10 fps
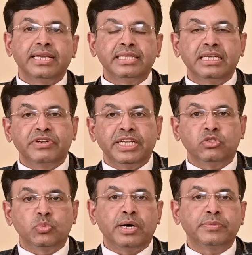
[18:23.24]
in the
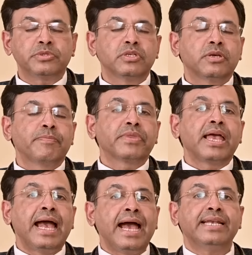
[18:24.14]
evening, two puffs,
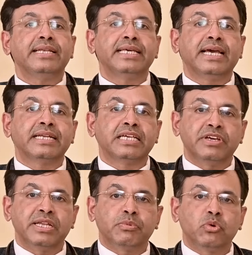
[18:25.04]
and they are
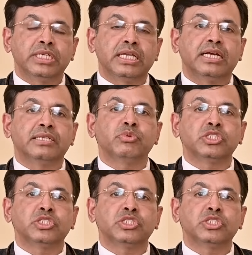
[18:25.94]
given a blue inhaler